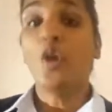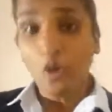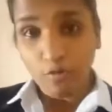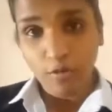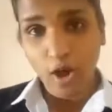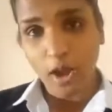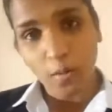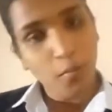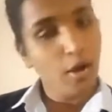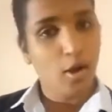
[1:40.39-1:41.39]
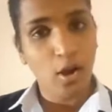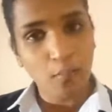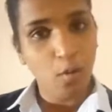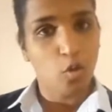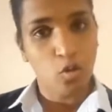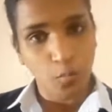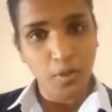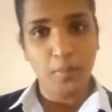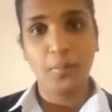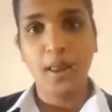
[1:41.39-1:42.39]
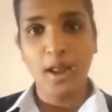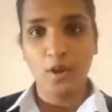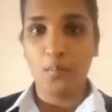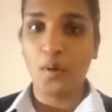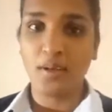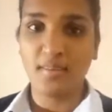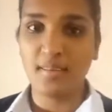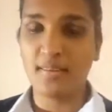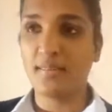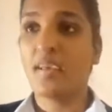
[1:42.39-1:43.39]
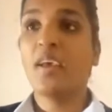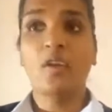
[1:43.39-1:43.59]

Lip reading: You've got to work on both your people and your processes.